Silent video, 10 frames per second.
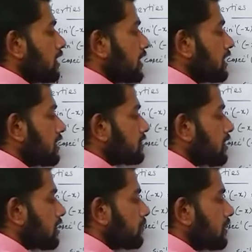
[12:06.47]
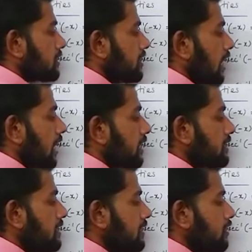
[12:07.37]
it is nothing but the
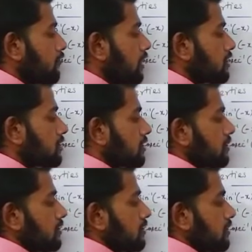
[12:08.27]
identity function.